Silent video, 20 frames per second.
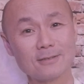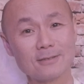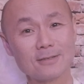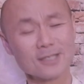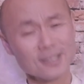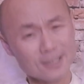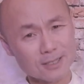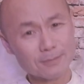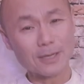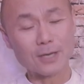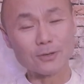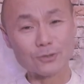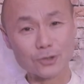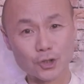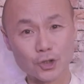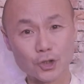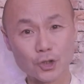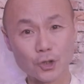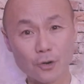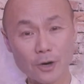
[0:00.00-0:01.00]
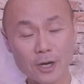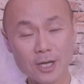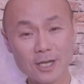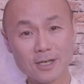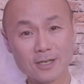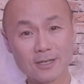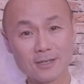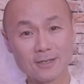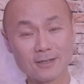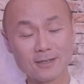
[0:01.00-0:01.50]
Isn't it about joy?
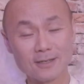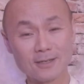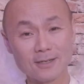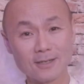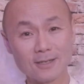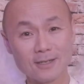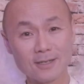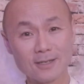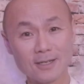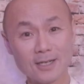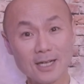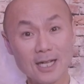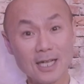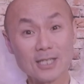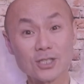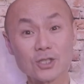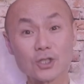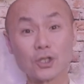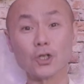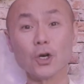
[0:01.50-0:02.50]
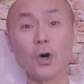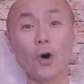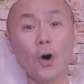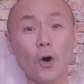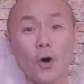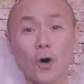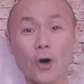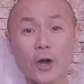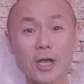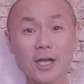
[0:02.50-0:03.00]

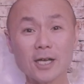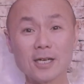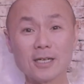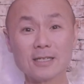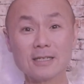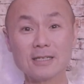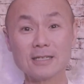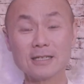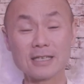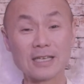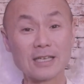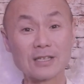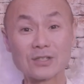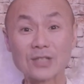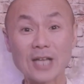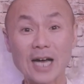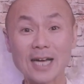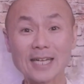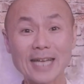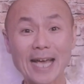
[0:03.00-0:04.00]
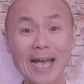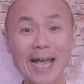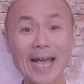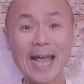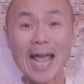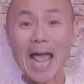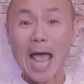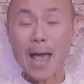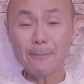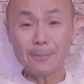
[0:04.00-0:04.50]
Joy is not
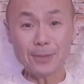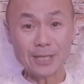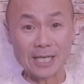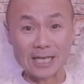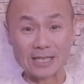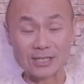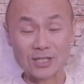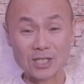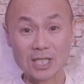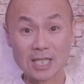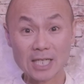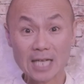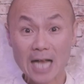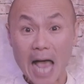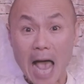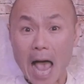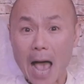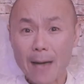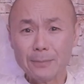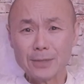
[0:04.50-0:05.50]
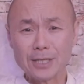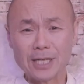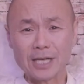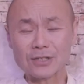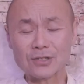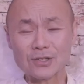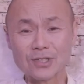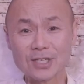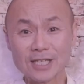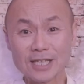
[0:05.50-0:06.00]
happiness.
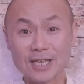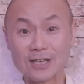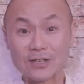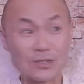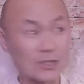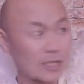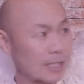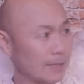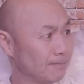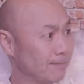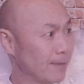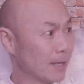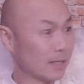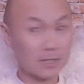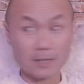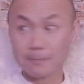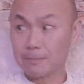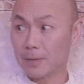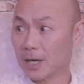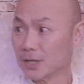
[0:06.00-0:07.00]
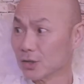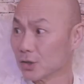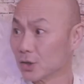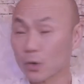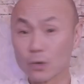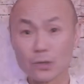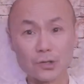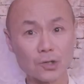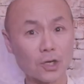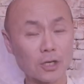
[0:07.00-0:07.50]
Happiness is dependent upon
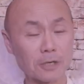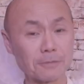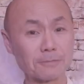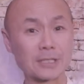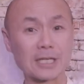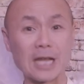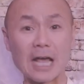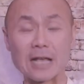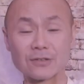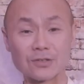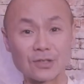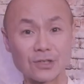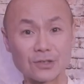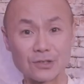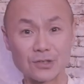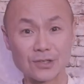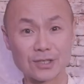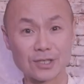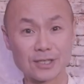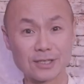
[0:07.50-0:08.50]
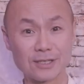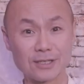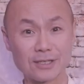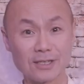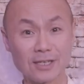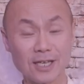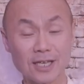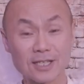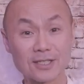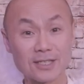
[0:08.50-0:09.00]
your circumstances.
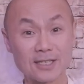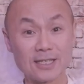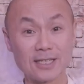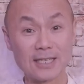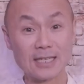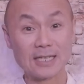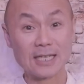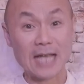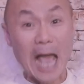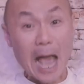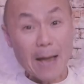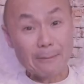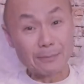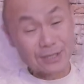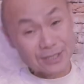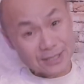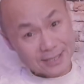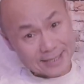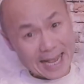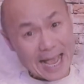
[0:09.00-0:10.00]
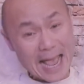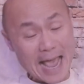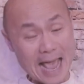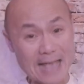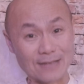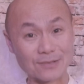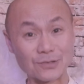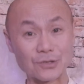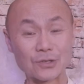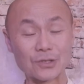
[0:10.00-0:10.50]
It's
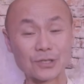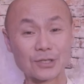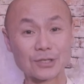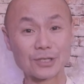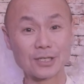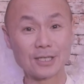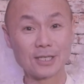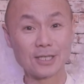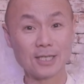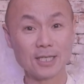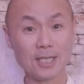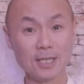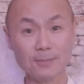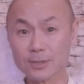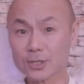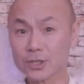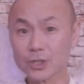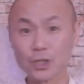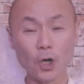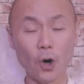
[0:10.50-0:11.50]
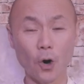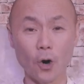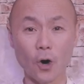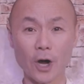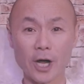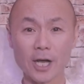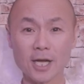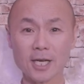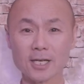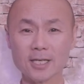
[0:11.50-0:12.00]
happenstance. But
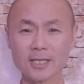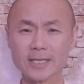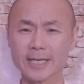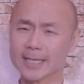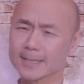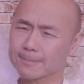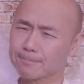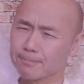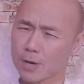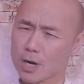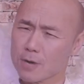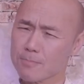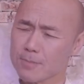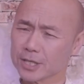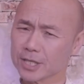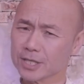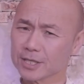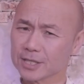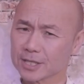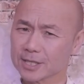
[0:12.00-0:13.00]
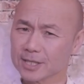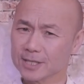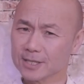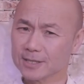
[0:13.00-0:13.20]
joy is permanent.